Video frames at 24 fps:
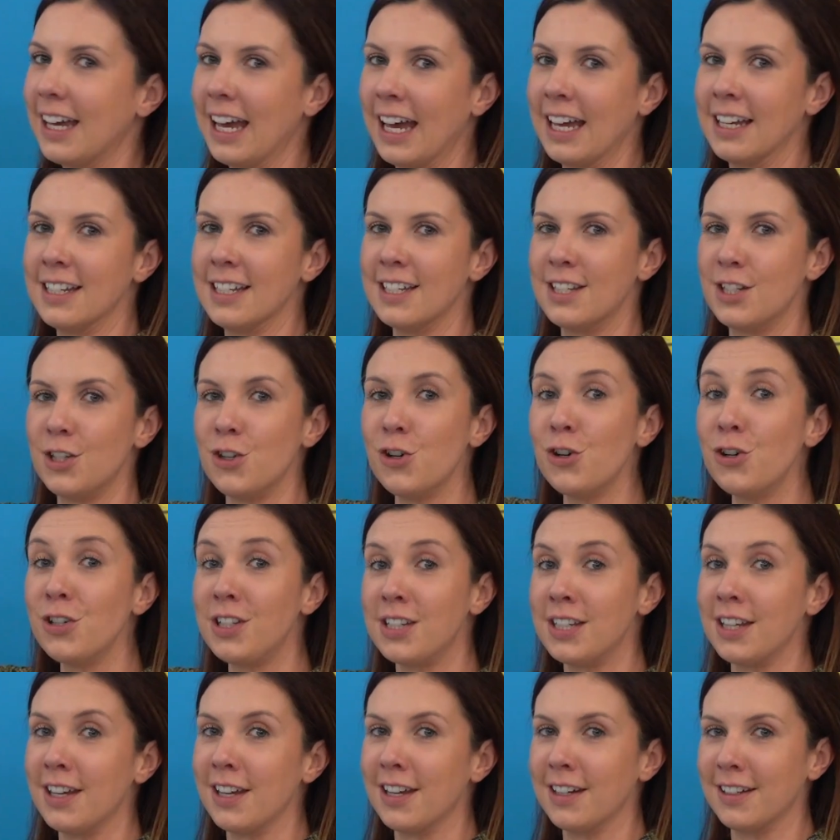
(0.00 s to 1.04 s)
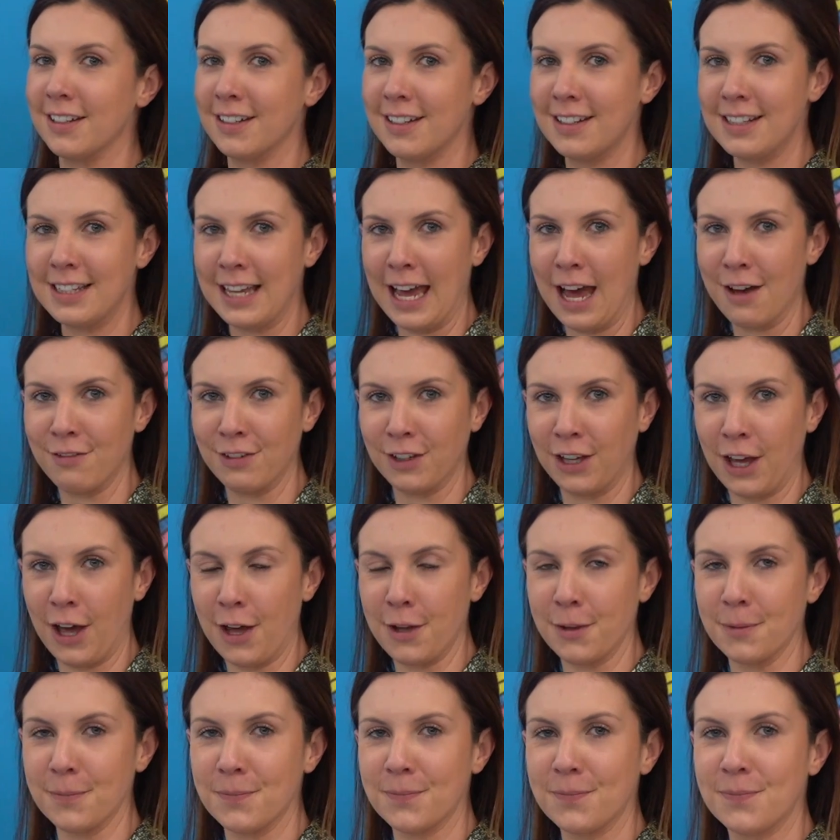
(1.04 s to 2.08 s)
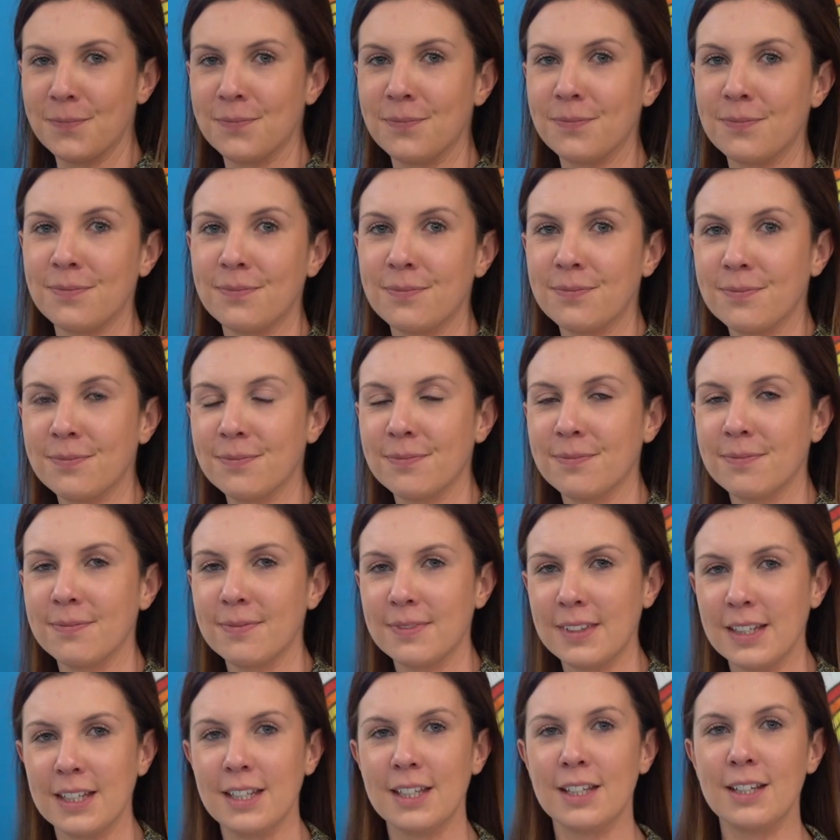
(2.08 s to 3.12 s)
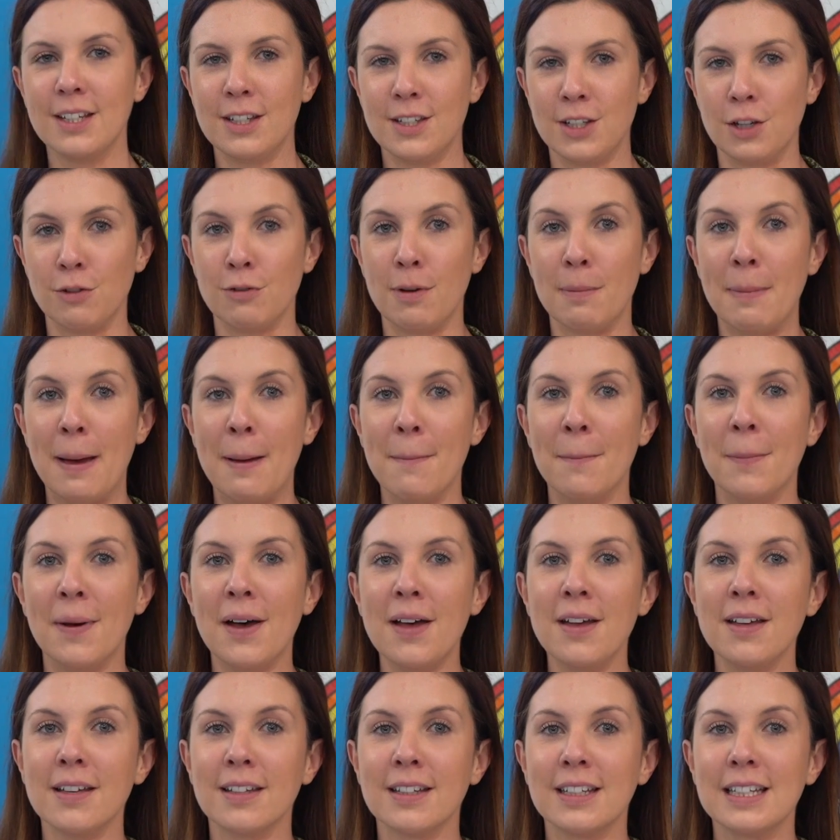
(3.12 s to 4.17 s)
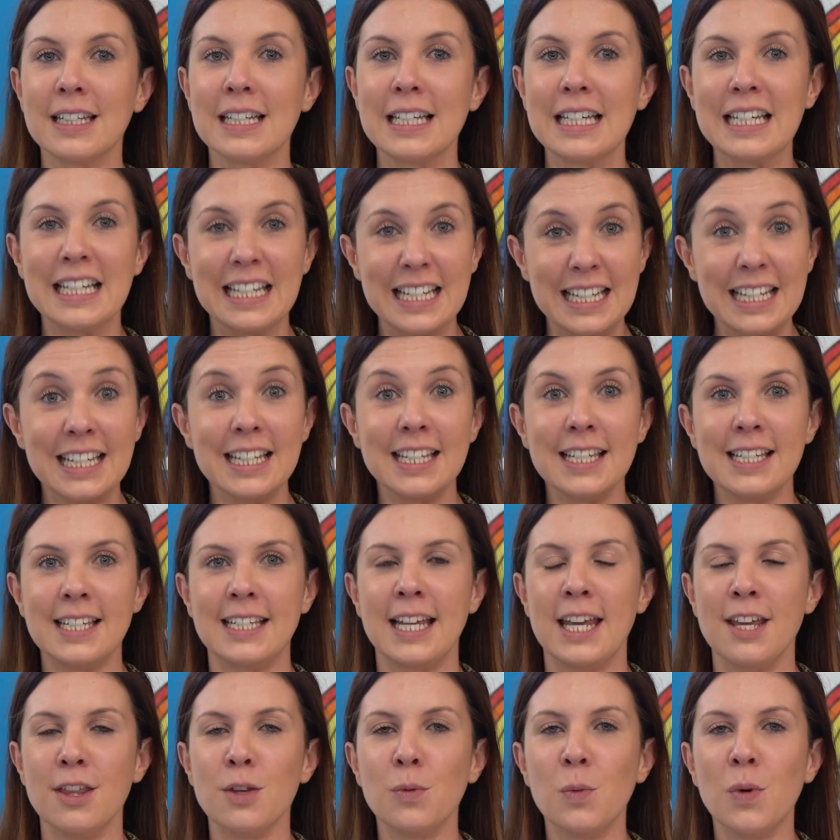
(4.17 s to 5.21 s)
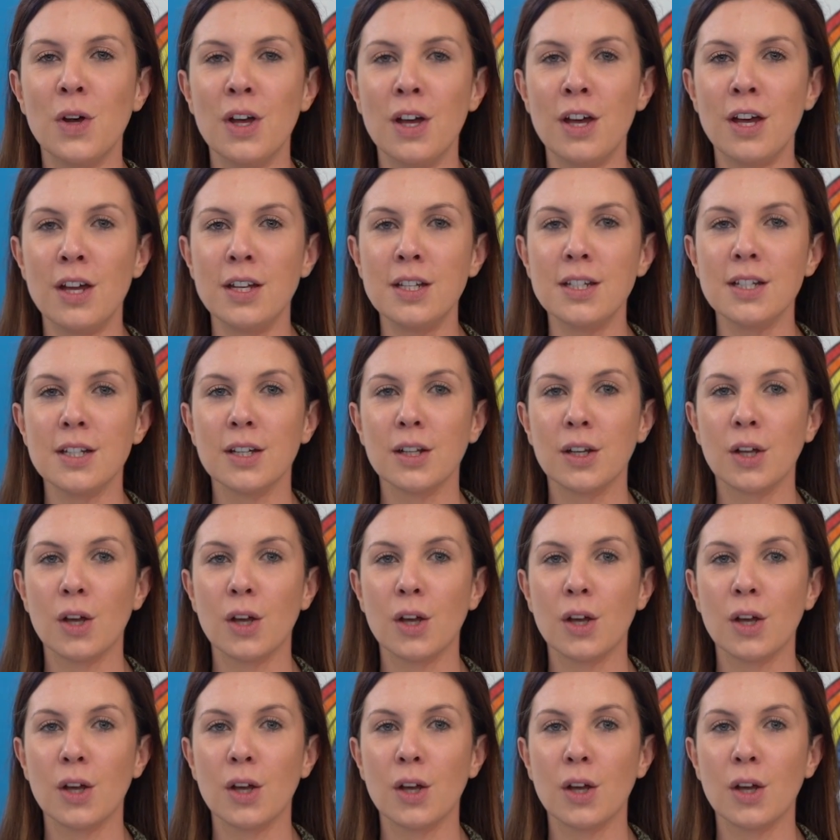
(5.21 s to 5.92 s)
And it's your turn to have a go. So remember, say the word.